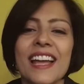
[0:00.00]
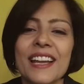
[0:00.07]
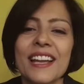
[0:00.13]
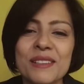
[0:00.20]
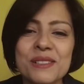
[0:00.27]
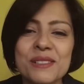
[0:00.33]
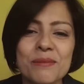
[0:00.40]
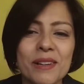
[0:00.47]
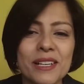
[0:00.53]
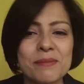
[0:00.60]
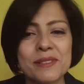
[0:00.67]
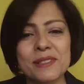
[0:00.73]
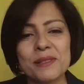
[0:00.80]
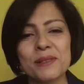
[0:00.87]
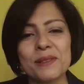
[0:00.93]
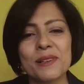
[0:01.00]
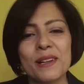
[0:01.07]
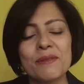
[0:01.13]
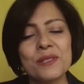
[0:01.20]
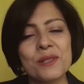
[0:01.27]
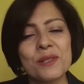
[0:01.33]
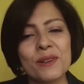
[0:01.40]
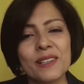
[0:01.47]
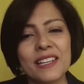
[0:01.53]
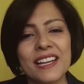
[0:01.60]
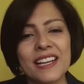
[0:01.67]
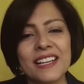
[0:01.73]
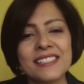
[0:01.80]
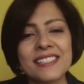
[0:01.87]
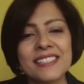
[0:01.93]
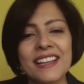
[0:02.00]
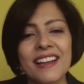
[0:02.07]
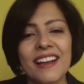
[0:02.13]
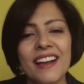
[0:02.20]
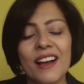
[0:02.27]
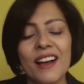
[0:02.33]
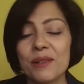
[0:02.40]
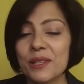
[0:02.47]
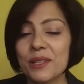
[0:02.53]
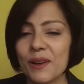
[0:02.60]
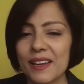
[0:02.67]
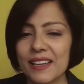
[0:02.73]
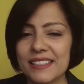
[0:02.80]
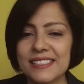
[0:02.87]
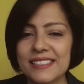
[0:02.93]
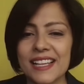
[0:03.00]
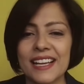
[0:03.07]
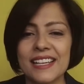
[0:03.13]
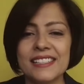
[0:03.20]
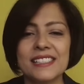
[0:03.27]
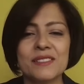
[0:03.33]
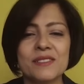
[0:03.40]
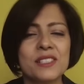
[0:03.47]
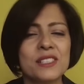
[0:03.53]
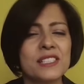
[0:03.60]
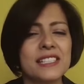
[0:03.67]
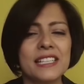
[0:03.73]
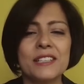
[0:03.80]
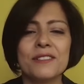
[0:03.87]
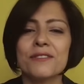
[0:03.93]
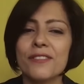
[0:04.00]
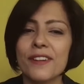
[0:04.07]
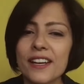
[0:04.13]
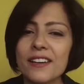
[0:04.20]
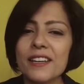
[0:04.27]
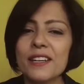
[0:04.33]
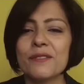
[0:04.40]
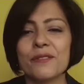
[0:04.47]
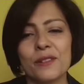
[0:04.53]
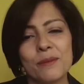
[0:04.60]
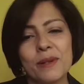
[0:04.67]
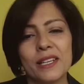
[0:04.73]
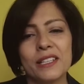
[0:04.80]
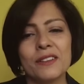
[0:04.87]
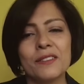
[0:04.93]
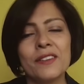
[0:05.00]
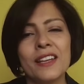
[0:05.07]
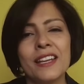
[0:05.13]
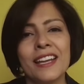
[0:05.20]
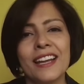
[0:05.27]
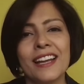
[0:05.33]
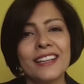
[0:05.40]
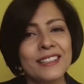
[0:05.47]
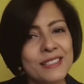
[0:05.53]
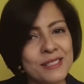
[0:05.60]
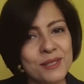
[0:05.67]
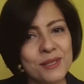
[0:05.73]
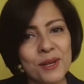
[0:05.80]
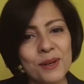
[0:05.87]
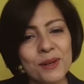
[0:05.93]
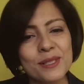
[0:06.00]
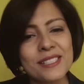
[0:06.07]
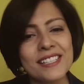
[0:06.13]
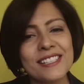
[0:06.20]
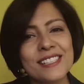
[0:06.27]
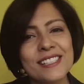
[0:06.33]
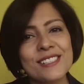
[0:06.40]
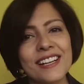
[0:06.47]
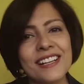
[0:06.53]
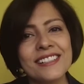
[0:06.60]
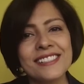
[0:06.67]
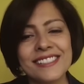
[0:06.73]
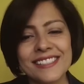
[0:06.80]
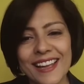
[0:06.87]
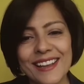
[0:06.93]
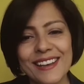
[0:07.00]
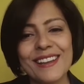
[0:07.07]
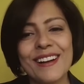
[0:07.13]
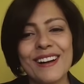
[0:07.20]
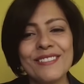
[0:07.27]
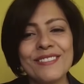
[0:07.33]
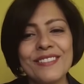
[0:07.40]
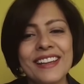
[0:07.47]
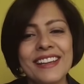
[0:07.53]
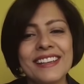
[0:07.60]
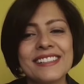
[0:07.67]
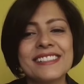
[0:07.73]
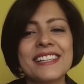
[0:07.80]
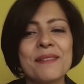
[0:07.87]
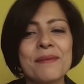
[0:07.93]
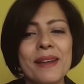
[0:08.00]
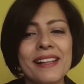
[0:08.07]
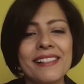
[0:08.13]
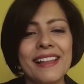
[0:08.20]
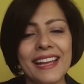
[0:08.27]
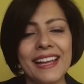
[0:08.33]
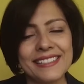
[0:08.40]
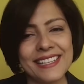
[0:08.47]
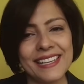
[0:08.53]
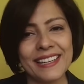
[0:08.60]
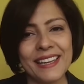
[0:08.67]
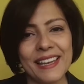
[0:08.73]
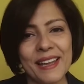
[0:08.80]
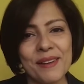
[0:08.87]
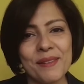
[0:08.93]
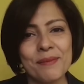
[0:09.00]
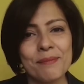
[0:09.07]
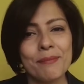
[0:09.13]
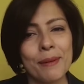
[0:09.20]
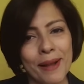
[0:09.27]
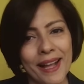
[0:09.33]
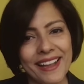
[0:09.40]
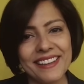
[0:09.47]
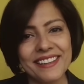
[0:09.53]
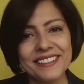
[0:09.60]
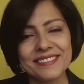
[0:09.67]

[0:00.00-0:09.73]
Thank you so much, Mr. Arora, for joining us with your insights. It is indeed very informative. This is your host, Anisha, signing off. Stay well and take care. Bye-bye.